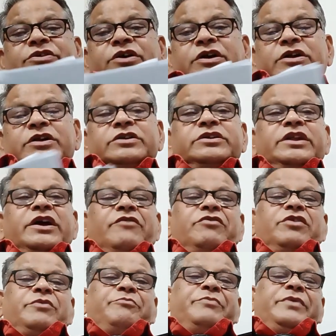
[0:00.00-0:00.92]

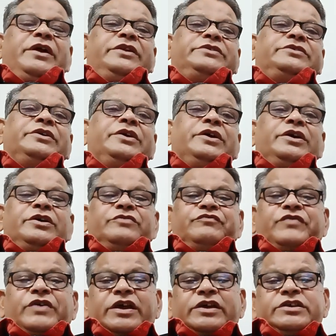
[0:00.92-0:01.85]
developments.
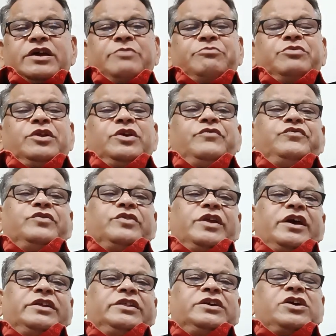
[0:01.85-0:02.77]
For example, if you
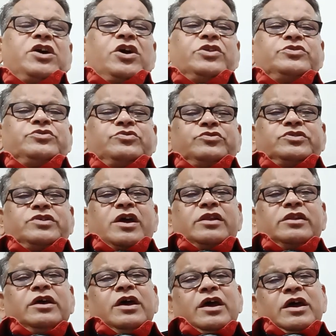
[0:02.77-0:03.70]
take the constitution,
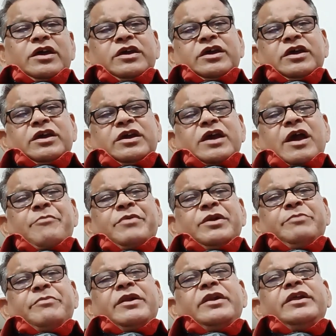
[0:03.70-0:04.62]
the
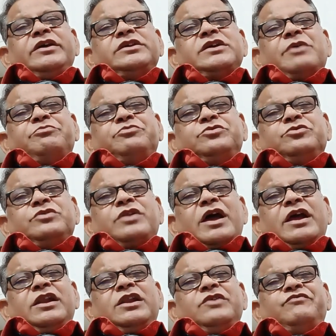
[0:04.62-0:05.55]
amendment is up to
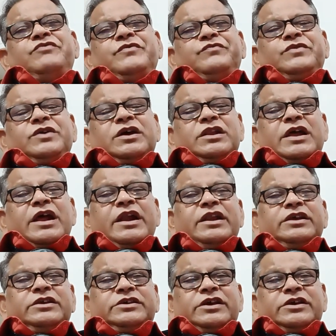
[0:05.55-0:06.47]
95th or
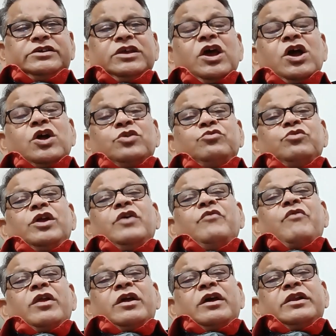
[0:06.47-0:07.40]
96th. Today
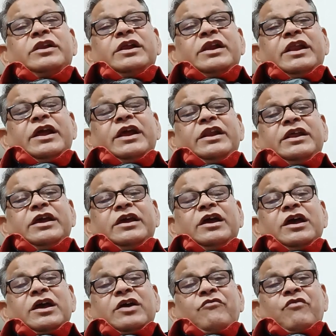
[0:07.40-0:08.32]

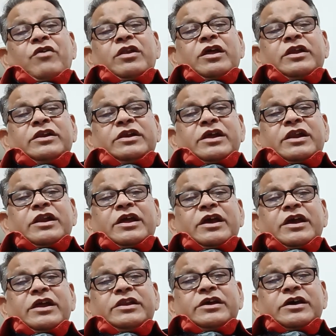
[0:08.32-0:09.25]

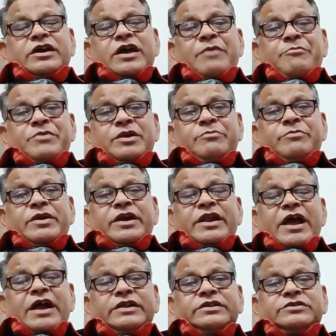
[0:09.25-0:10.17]
108 amendment
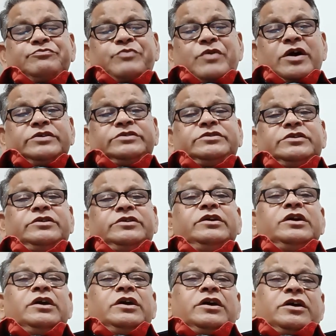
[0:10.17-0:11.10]
acts passed.
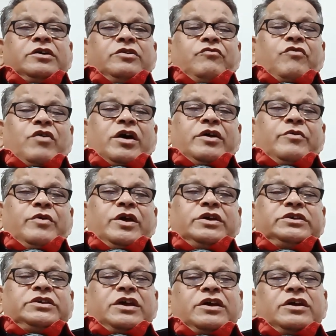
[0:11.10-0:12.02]
Why is
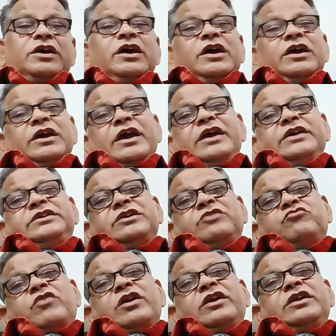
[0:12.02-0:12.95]

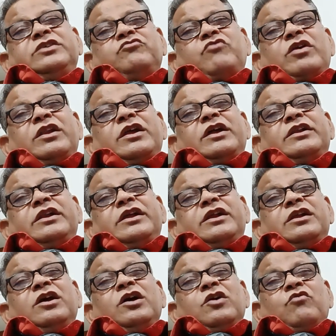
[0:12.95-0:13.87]

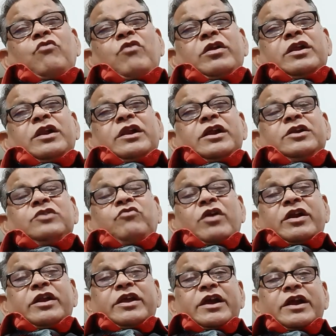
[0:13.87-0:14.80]

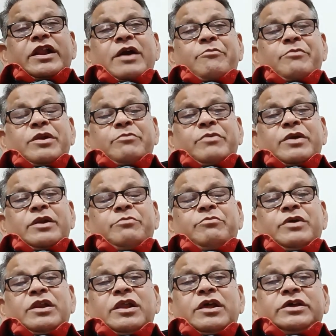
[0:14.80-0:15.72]
128 amendment
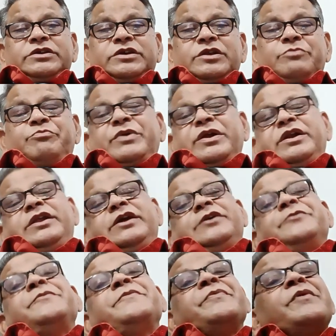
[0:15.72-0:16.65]
bill is in pending.
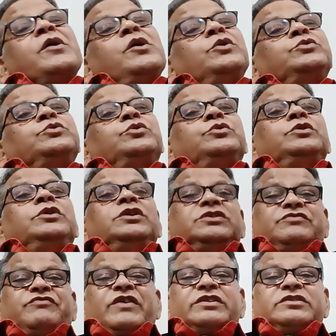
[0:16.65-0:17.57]
So
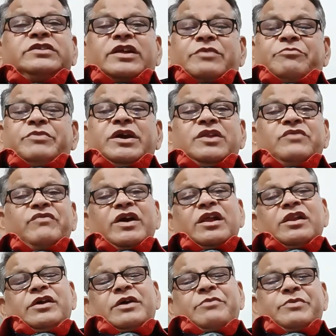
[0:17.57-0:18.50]
further meanwhile
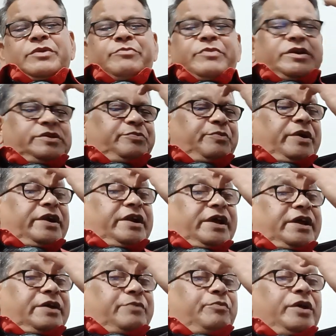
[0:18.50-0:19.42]
amendments may
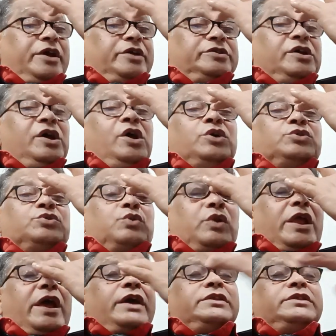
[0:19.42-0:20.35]
take place. So
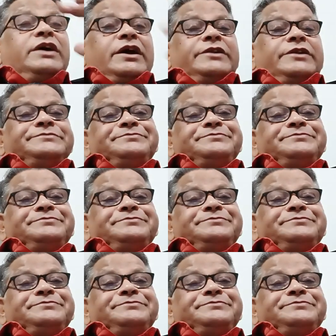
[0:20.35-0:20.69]
like that,